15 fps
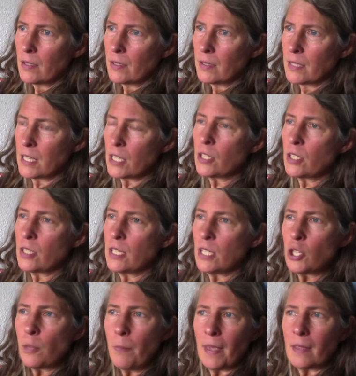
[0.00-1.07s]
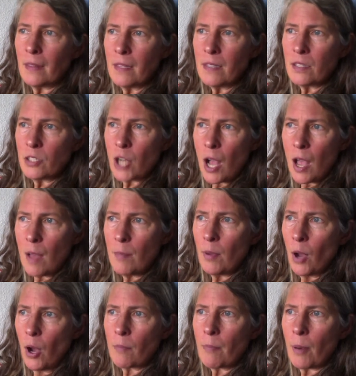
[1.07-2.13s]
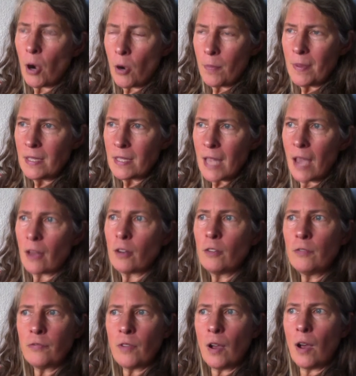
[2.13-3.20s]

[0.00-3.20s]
Did you pick this job on purpose out of